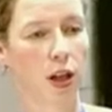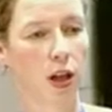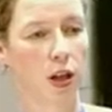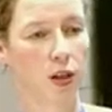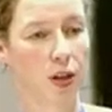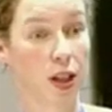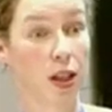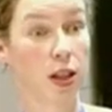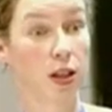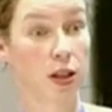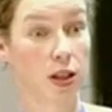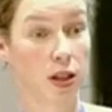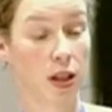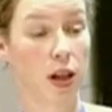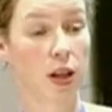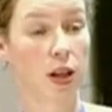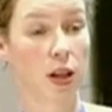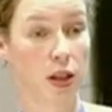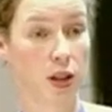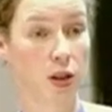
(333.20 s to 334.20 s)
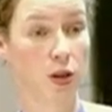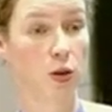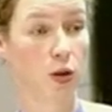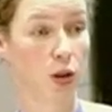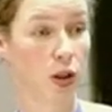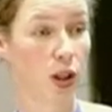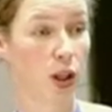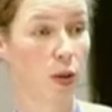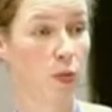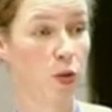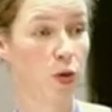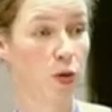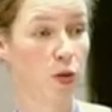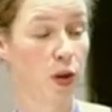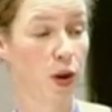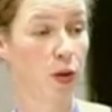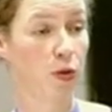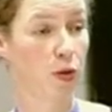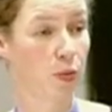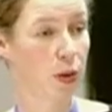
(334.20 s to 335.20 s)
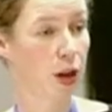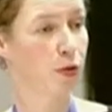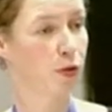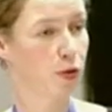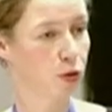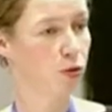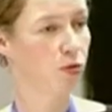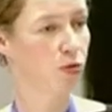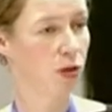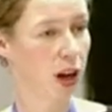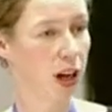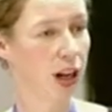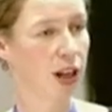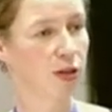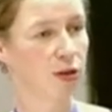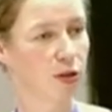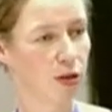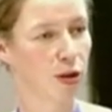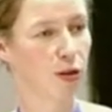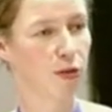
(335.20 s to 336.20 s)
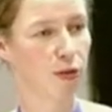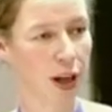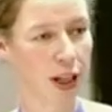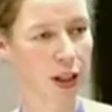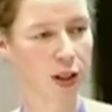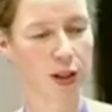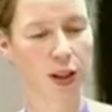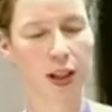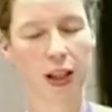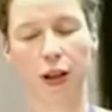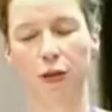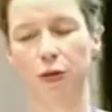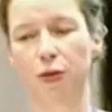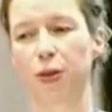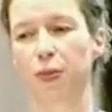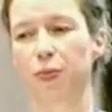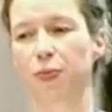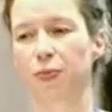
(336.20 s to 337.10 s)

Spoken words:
you understand that dots are moving from left to right or right to left.